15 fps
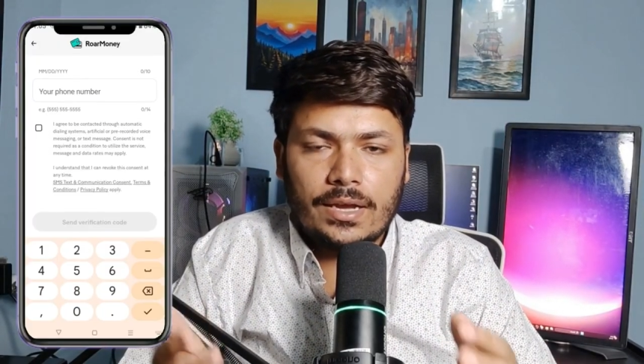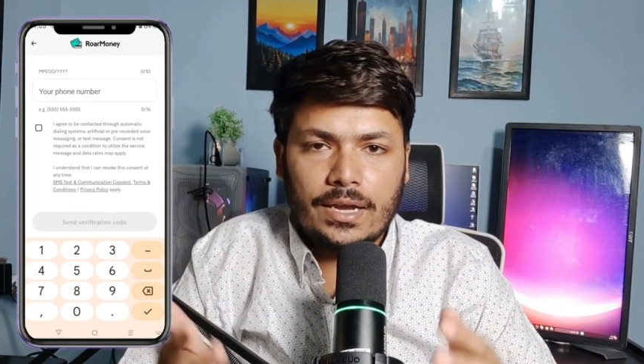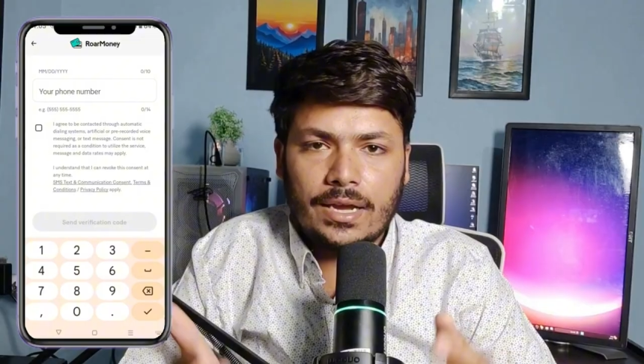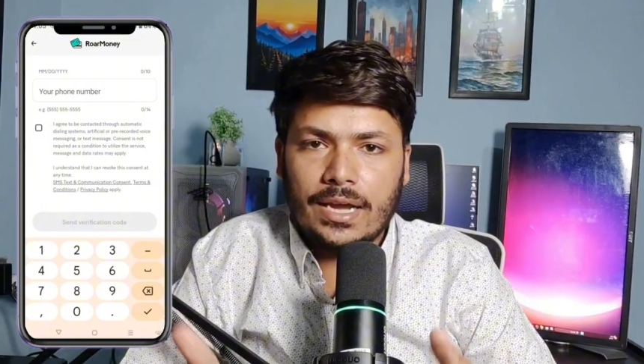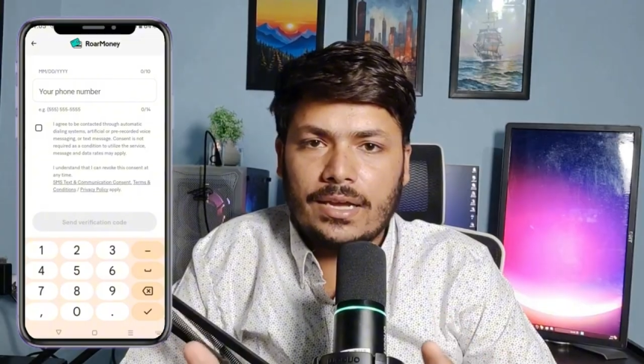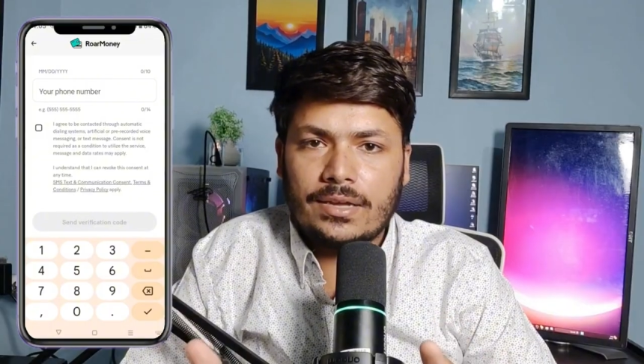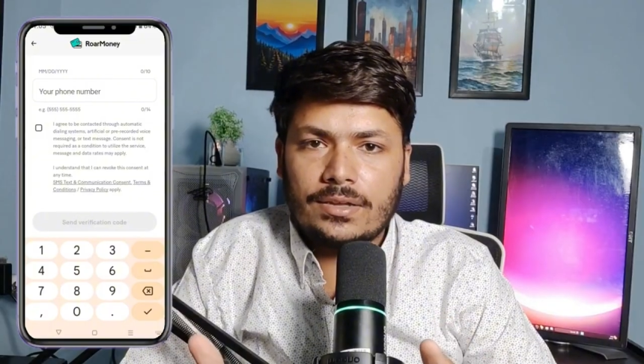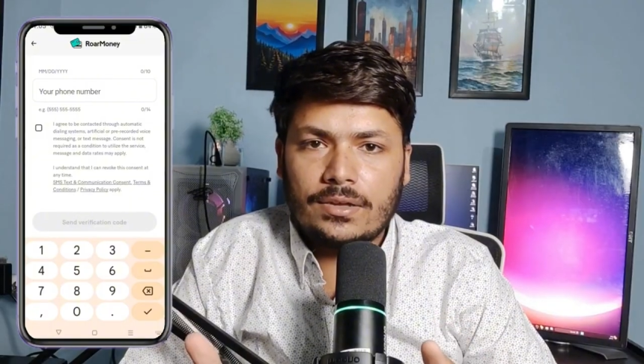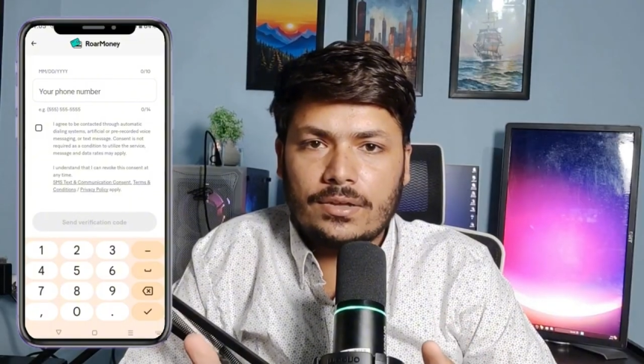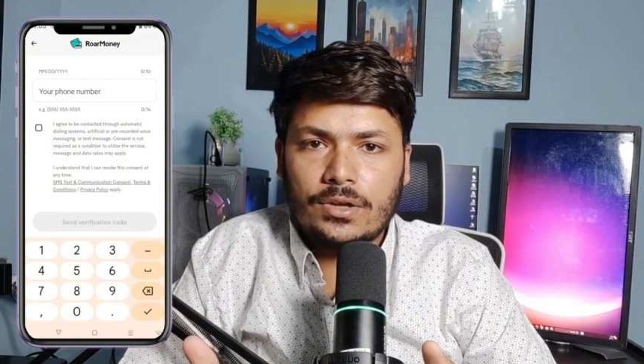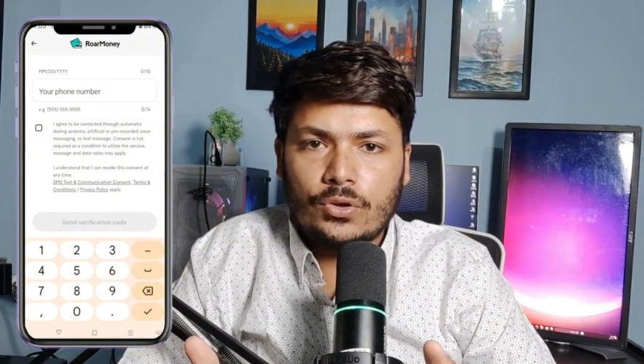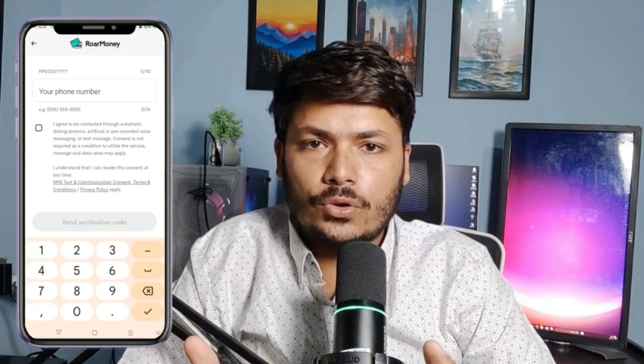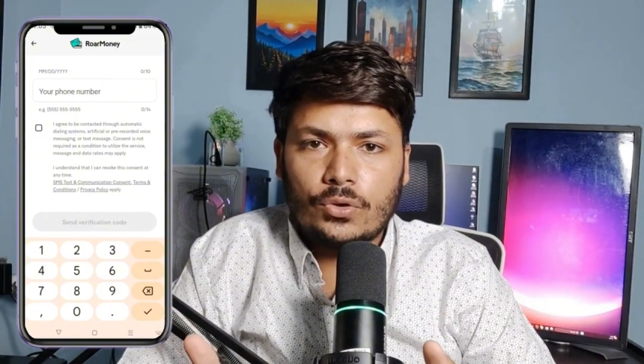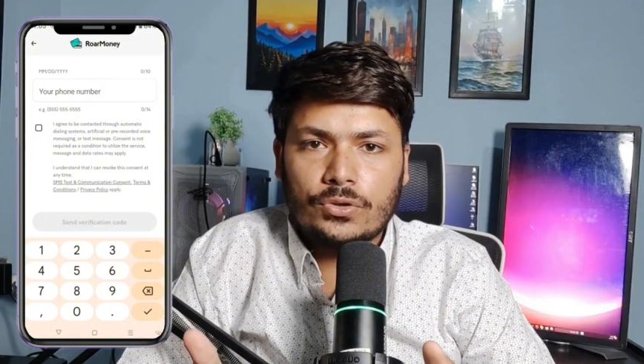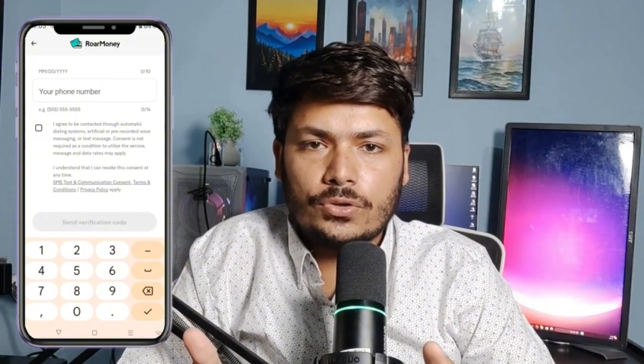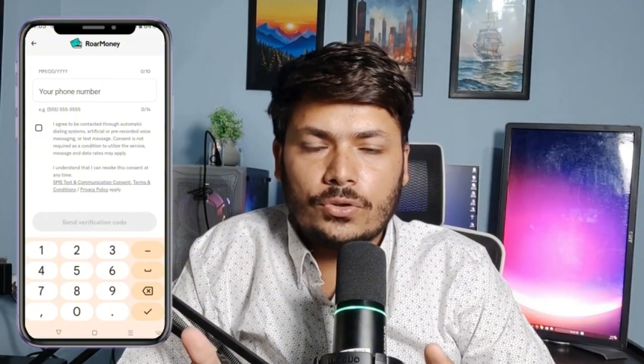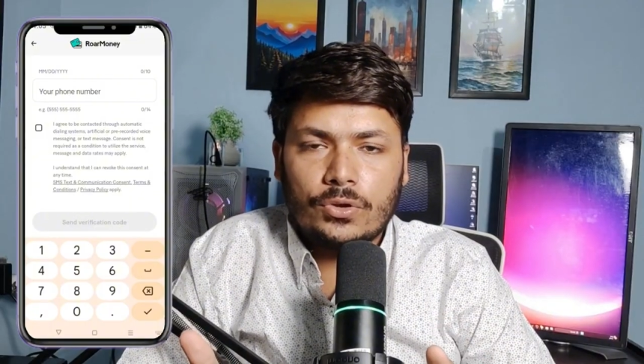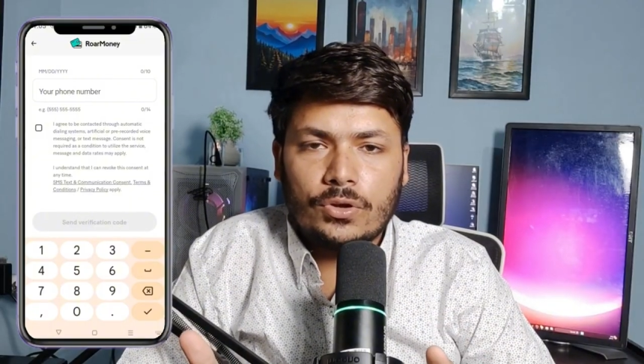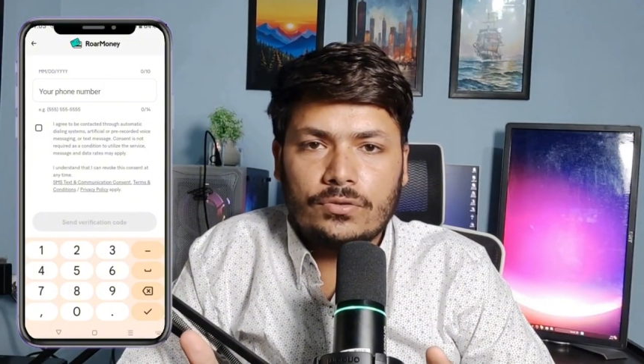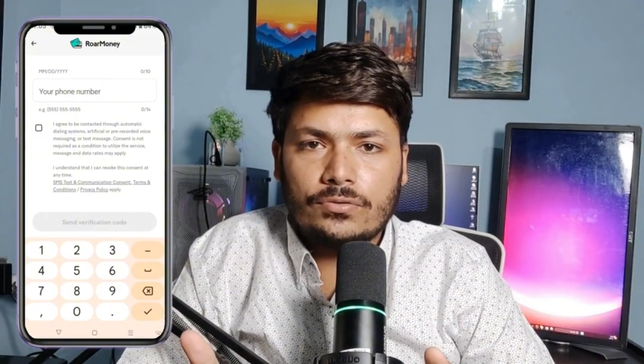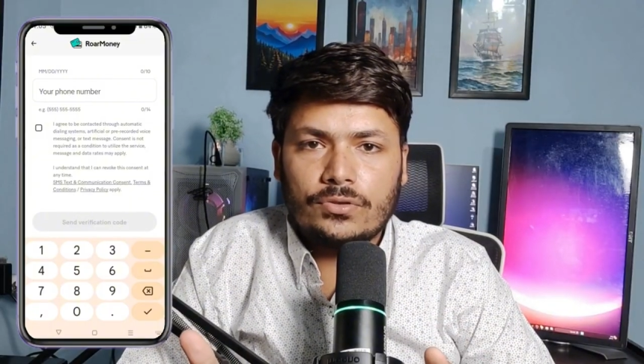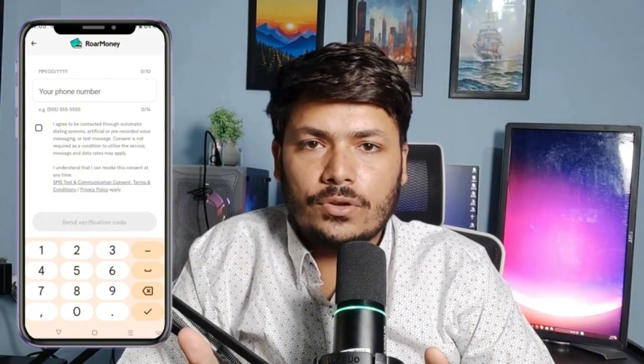Enter the code to
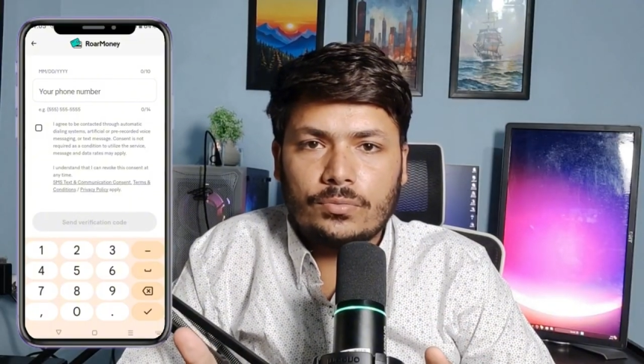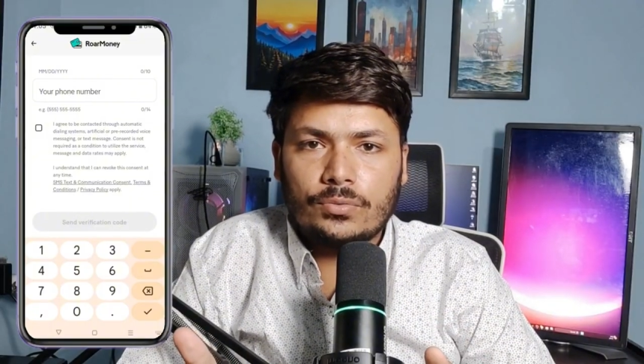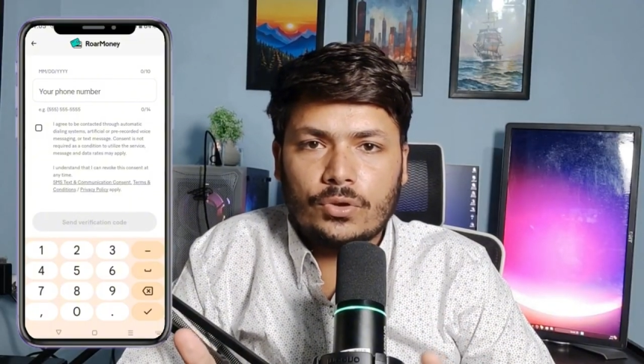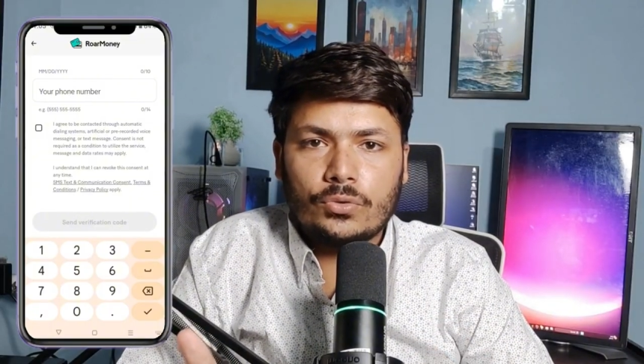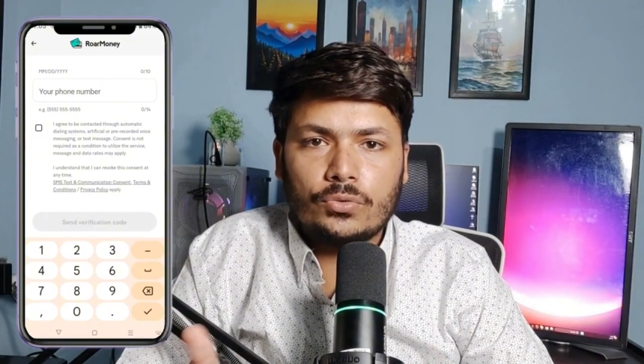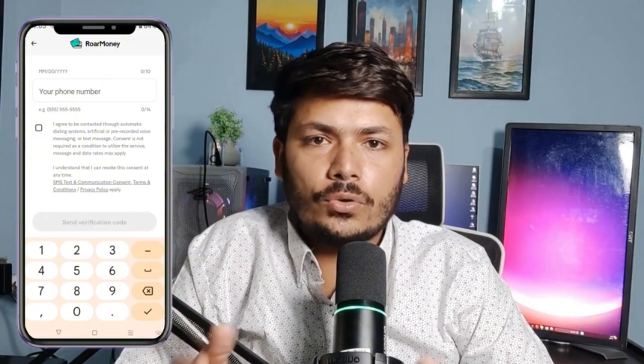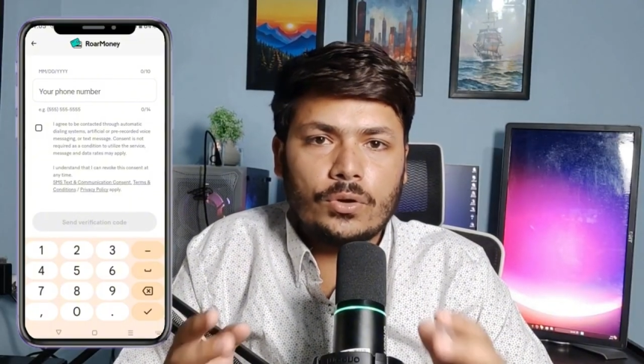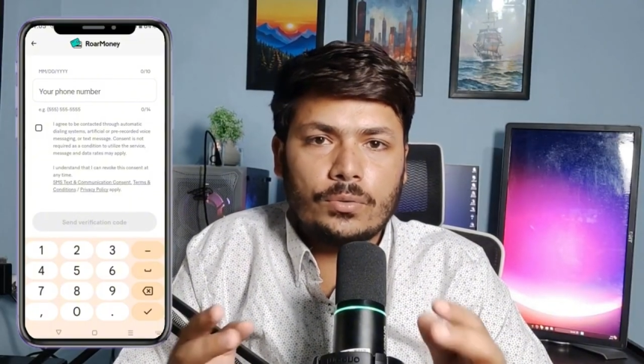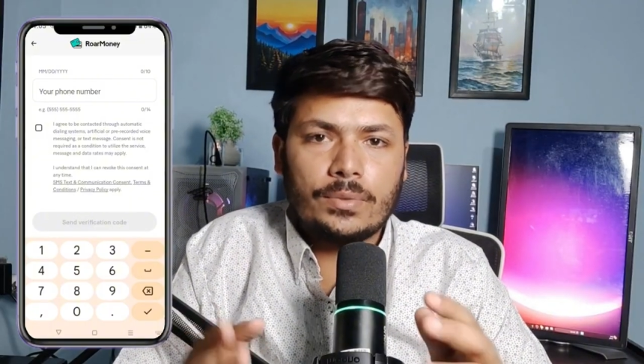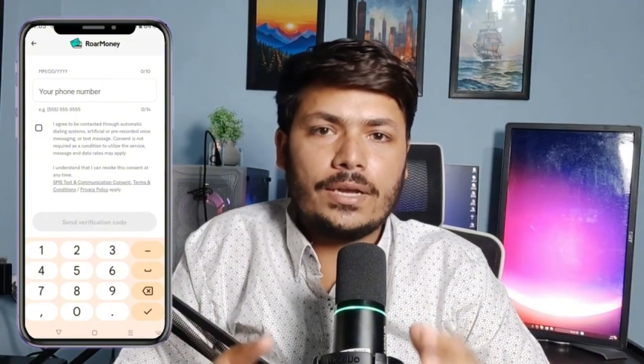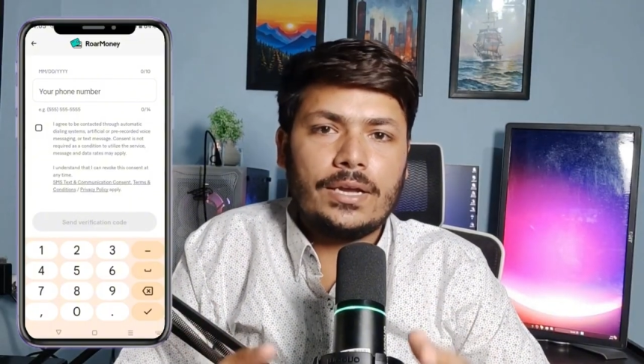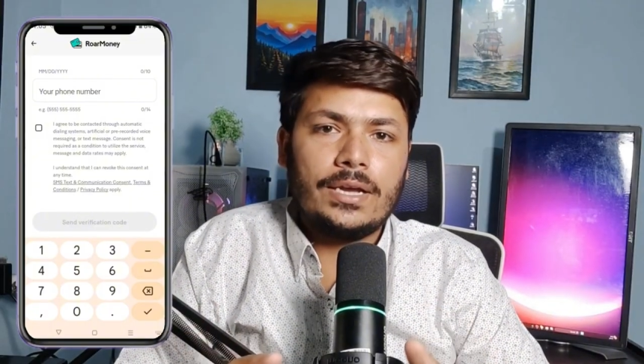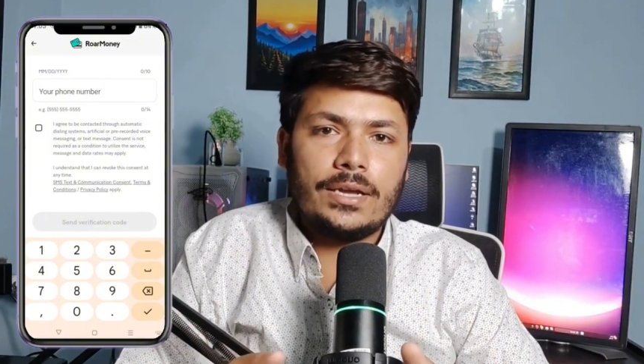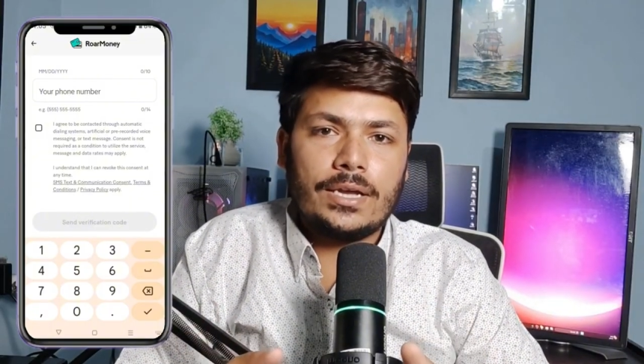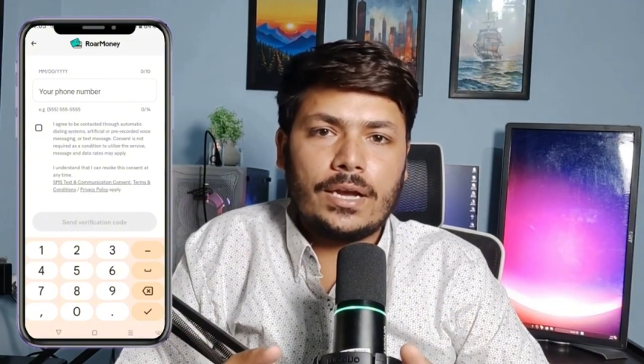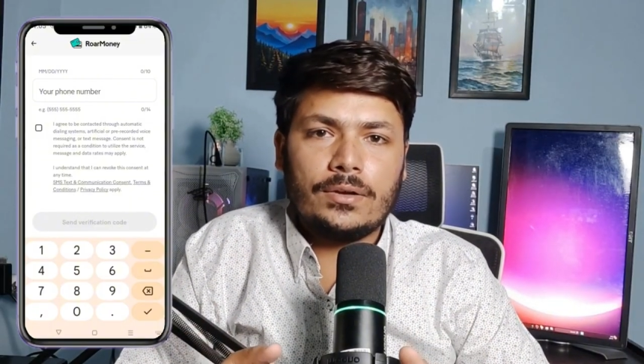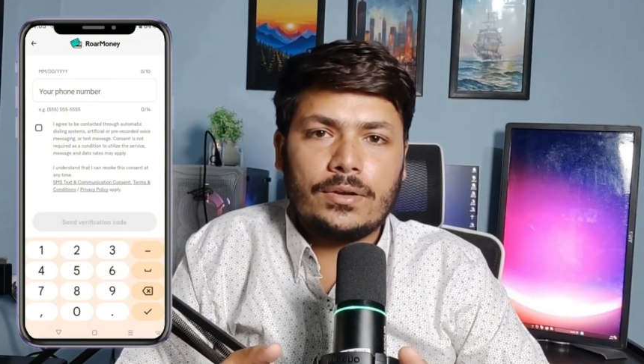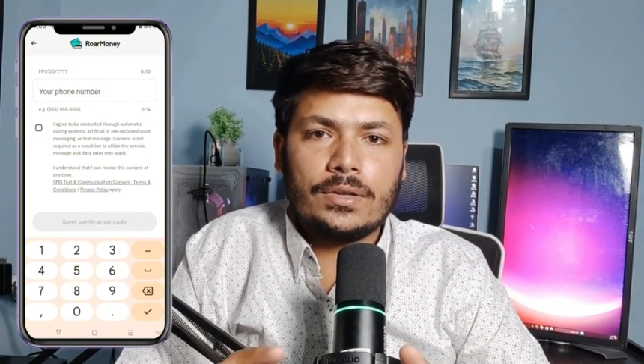confirm your Raw Money account.